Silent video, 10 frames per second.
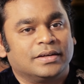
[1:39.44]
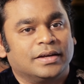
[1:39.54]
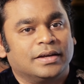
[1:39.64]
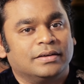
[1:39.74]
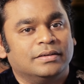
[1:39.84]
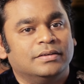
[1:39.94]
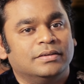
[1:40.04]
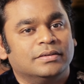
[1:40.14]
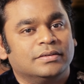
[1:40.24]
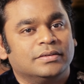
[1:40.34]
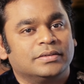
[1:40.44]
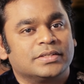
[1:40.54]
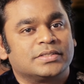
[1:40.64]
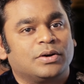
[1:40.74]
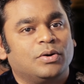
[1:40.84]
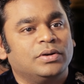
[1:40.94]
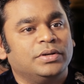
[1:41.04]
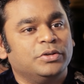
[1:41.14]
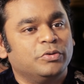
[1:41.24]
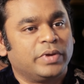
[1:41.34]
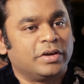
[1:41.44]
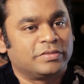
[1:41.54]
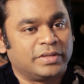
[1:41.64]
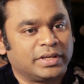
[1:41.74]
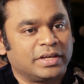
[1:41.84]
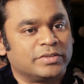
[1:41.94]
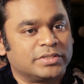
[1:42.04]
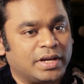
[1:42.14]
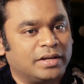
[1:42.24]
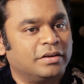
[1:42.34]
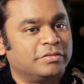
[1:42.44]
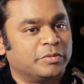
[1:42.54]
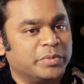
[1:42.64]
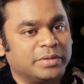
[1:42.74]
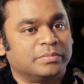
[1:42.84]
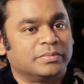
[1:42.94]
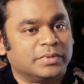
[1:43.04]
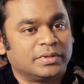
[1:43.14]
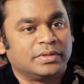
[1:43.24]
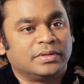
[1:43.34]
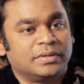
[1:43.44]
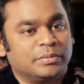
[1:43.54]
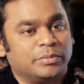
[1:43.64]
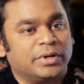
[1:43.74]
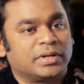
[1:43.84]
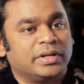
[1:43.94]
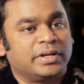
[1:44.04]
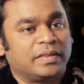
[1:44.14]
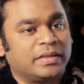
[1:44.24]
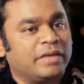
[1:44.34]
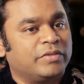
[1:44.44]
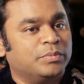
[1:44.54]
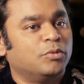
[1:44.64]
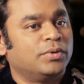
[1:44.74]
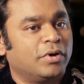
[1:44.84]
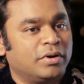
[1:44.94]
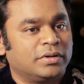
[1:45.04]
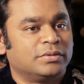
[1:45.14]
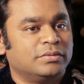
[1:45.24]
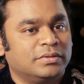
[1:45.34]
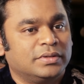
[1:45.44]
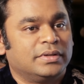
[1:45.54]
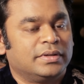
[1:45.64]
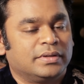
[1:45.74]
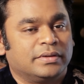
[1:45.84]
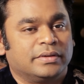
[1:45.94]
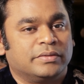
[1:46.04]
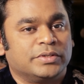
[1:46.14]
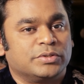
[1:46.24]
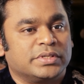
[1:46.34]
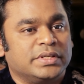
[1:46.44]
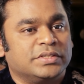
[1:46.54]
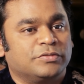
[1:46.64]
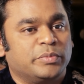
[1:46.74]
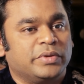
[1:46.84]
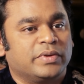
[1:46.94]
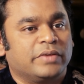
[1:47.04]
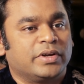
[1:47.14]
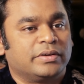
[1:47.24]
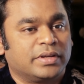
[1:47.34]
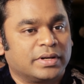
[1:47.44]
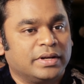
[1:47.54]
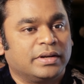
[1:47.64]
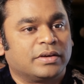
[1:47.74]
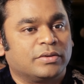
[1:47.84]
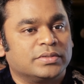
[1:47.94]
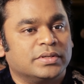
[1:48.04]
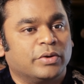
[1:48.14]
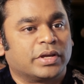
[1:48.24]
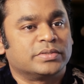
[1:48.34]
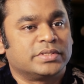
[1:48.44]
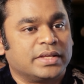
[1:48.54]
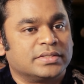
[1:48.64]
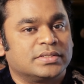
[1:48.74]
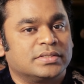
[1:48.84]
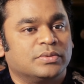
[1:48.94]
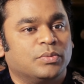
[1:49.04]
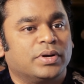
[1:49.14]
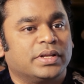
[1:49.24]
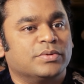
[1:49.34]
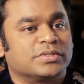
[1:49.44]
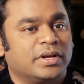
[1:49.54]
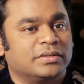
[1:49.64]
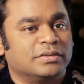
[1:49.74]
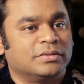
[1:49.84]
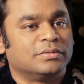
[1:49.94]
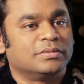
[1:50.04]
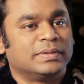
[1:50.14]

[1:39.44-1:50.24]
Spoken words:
And this is a whole new way of thinking which I learned from him particularly, and then I went moved on to, which was easy for me when I went to England. I could sense what he was trying to do